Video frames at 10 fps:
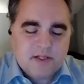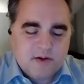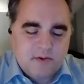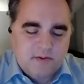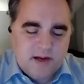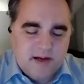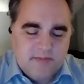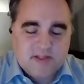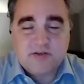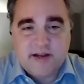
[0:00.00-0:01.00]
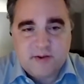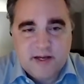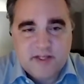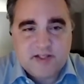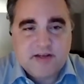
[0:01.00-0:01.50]
So uh, that's a great
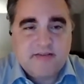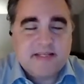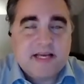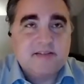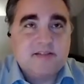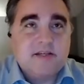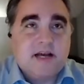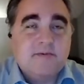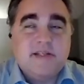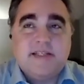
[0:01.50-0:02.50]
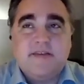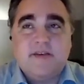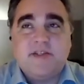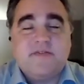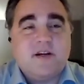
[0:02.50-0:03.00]
question, and this has to. I would say
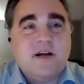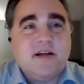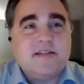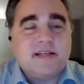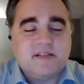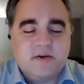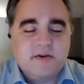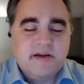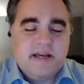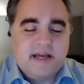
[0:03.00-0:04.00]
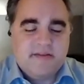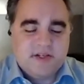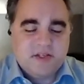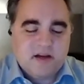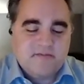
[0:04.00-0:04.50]
there's different contexts. So if you're
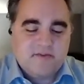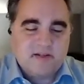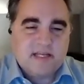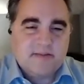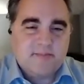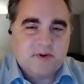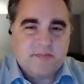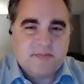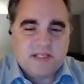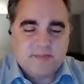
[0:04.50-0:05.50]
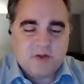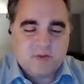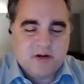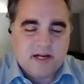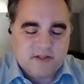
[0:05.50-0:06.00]
talking, for example, some of the
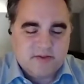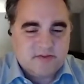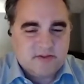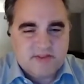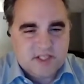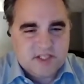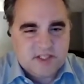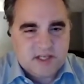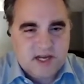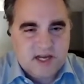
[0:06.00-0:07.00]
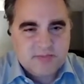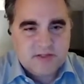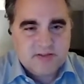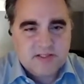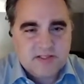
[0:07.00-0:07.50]
work I do is with physicians in
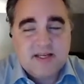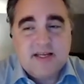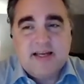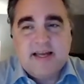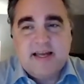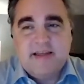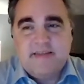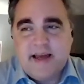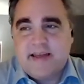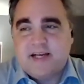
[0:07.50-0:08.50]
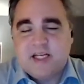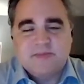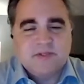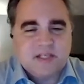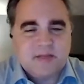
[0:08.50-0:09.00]
hospitals. In that case,
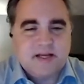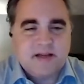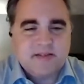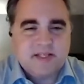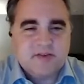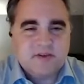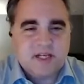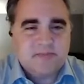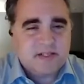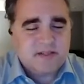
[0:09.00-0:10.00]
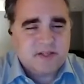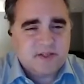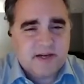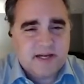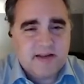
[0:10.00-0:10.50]
hospitals tend to be highly centralized because of the
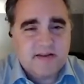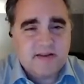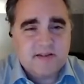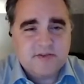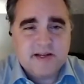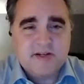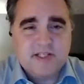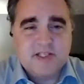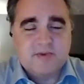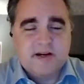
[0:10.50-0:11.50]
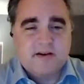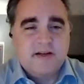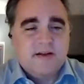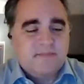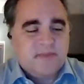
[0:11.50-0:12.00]
training strategies where
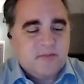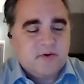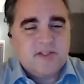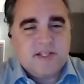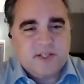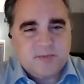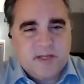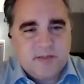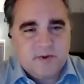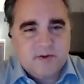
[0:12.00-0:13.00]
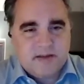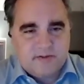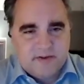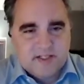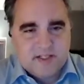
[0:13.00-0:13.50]
the more senior people give
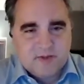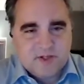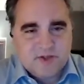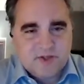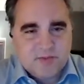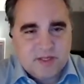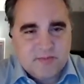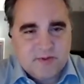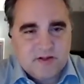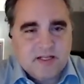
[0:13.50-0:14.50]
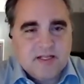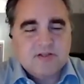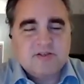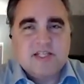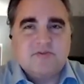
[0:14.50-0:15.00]
advice to more junior people.
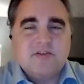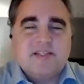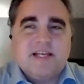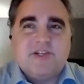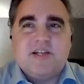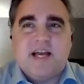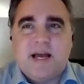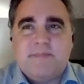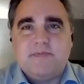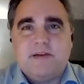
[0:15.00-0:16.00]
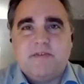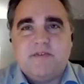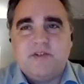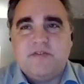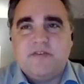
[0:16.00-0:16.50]
So centralization happens by
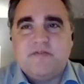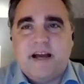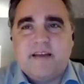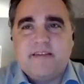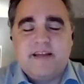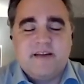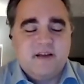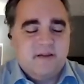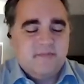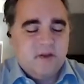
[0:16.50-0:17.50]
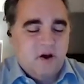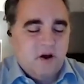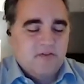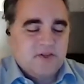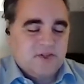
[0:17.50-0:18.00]
virtue of the fact that
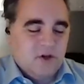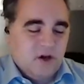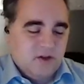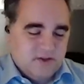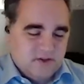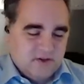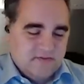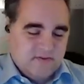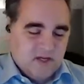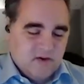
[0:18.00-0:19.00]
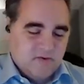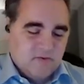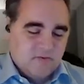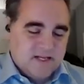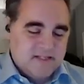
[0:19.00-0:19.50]
all the all the sort of you know
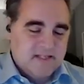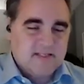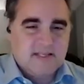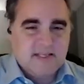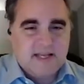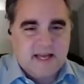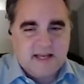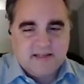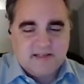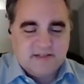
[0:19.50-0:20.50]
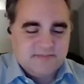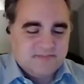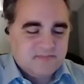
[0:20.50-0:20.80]
residents and and